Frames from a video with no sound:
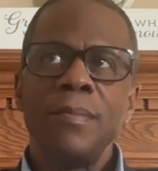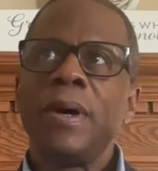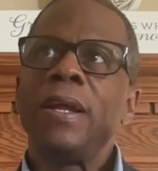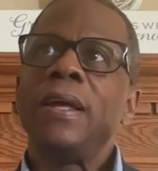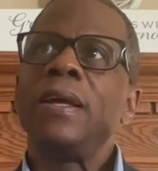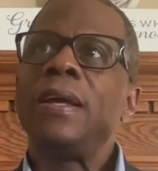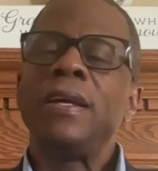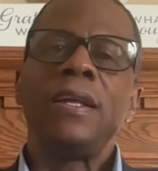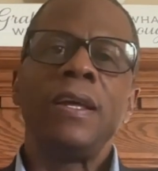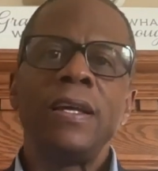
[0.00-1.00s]
But
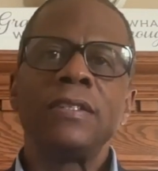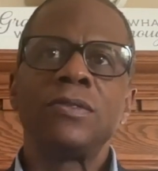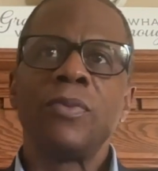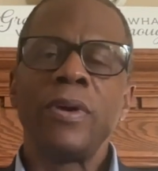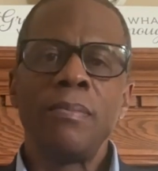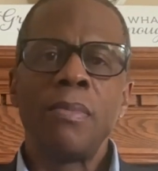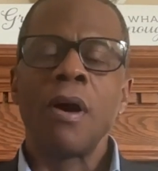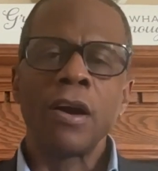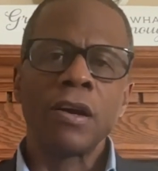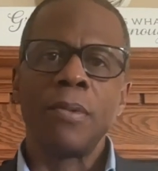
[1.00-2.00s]
it's
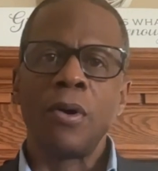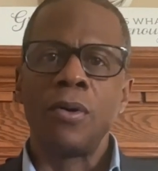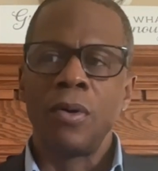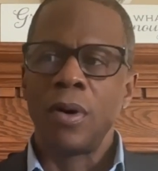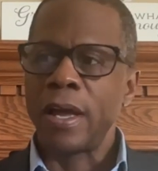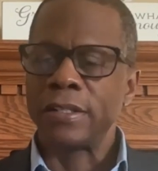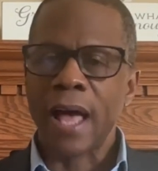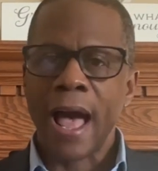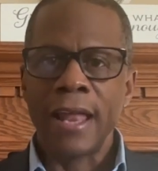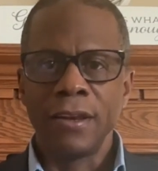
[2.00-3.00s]
remarkable as
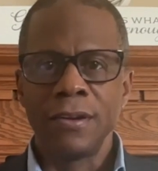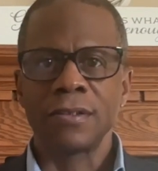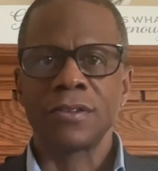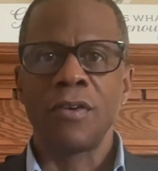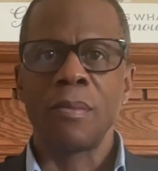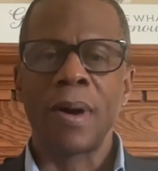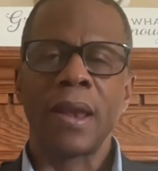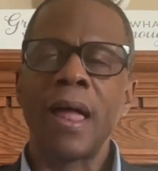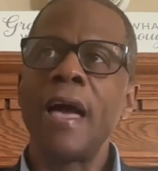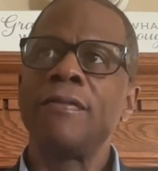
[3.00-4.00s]
I looked over my
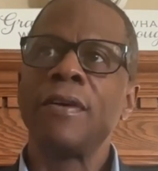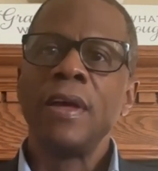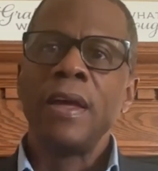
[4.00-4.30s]
life